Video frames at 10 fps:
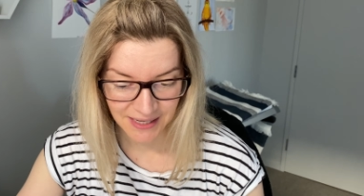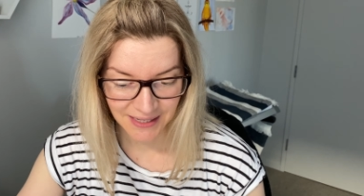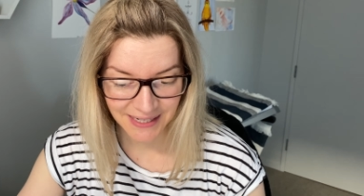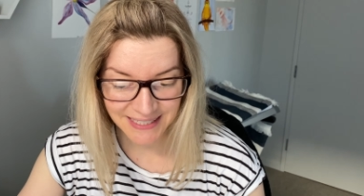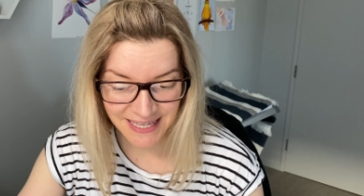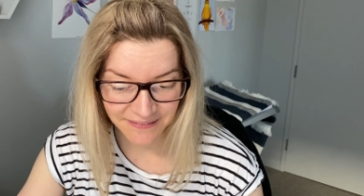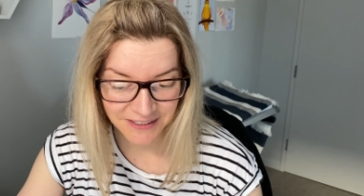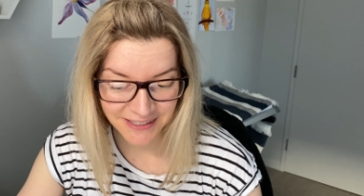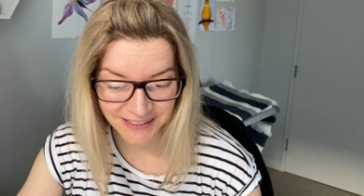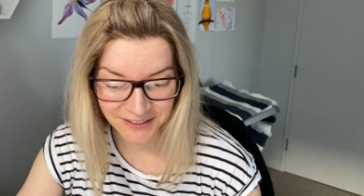Let's have a
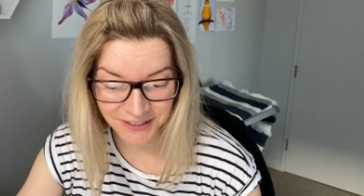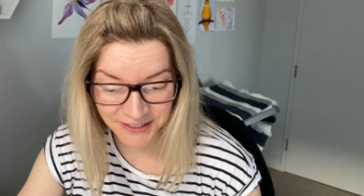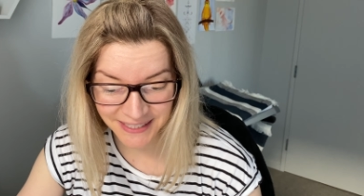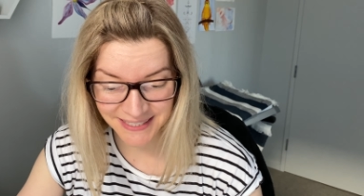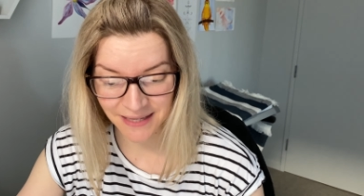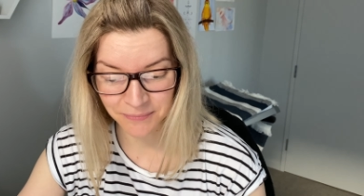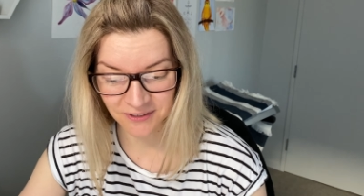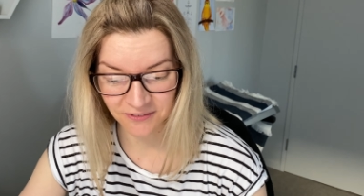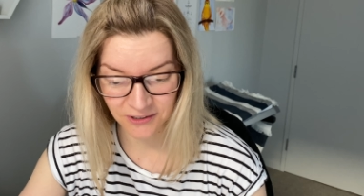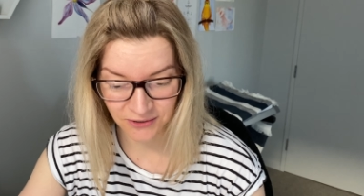look at a good example
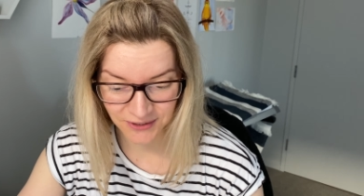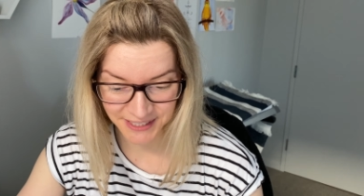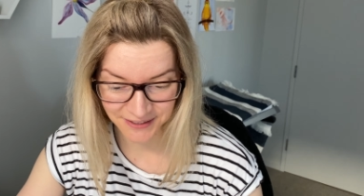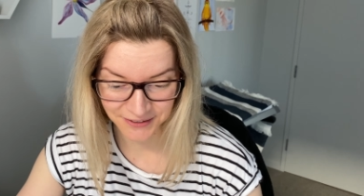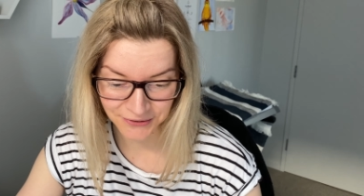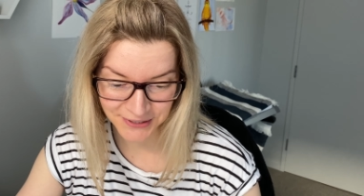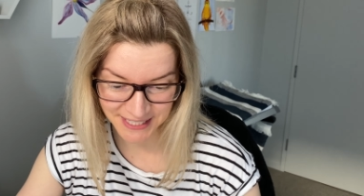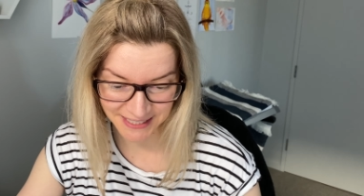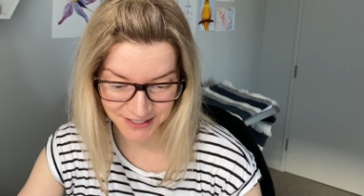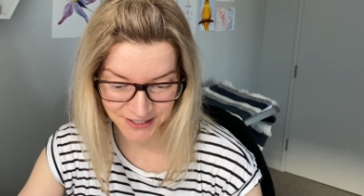of accordion
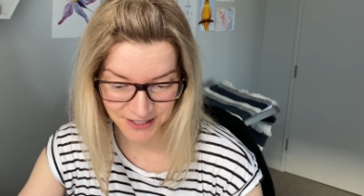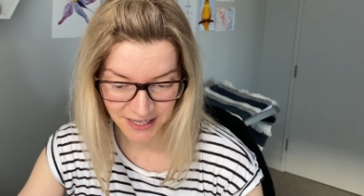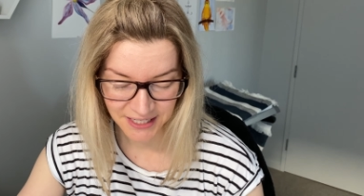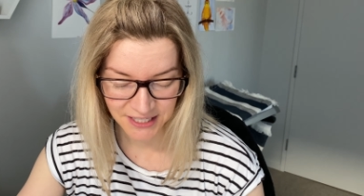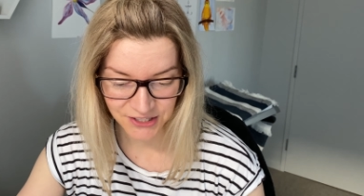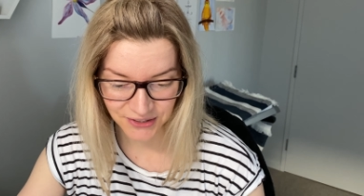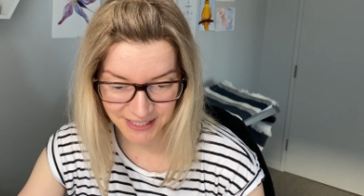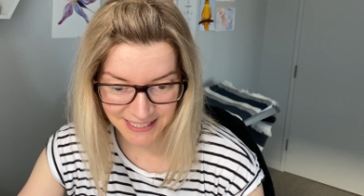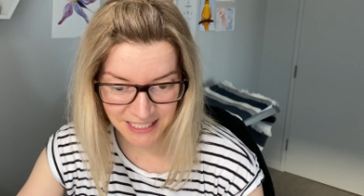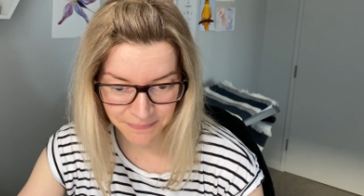usage. So
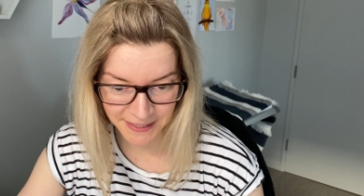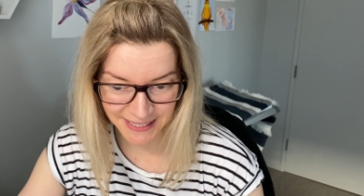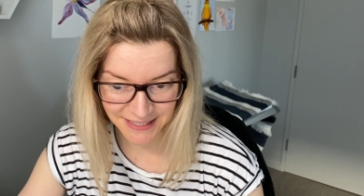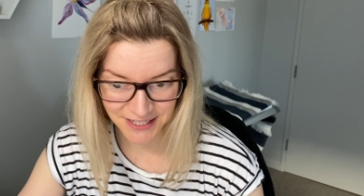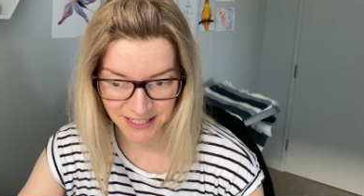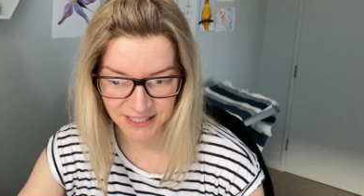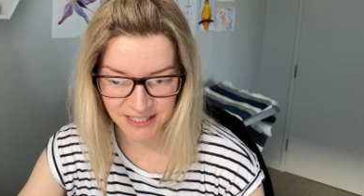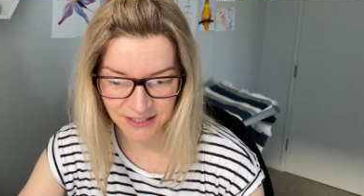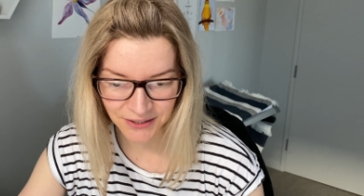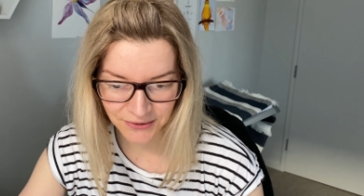this page is
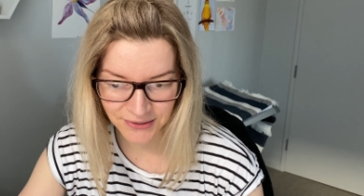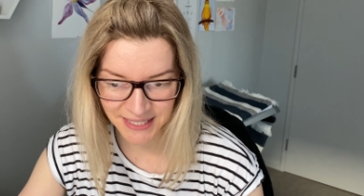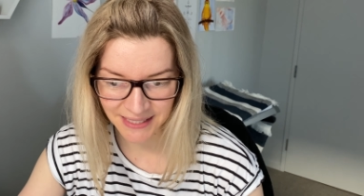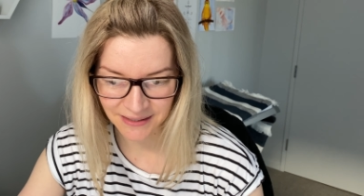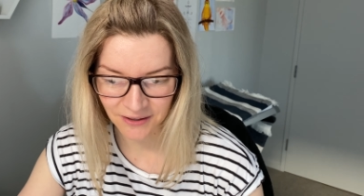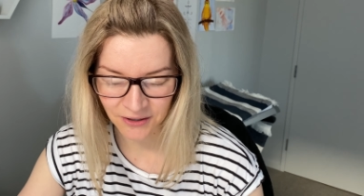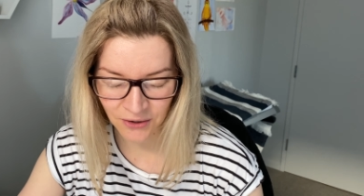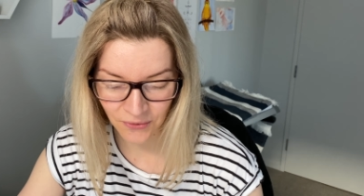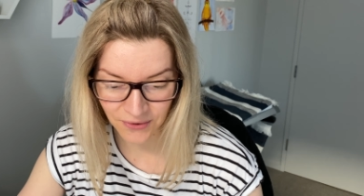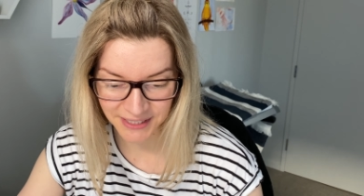using
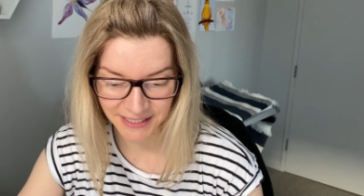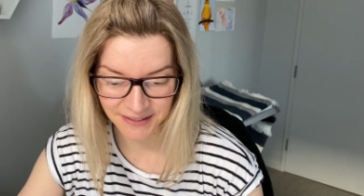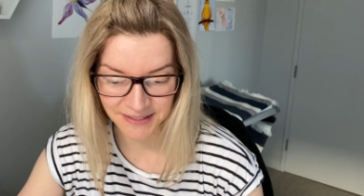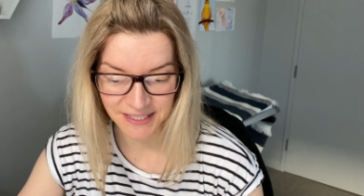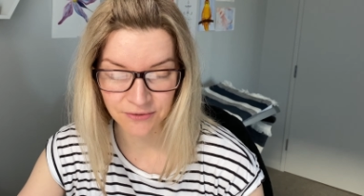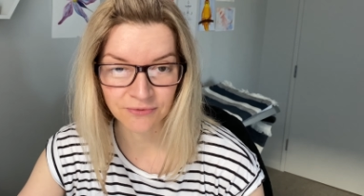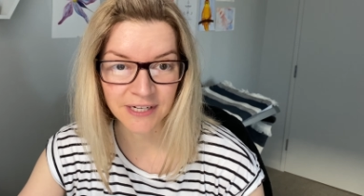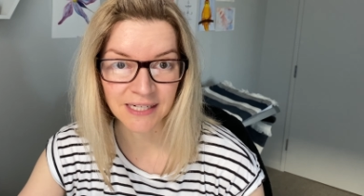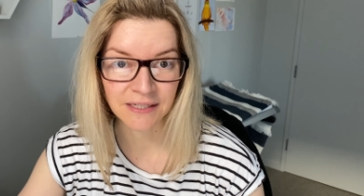accordions really,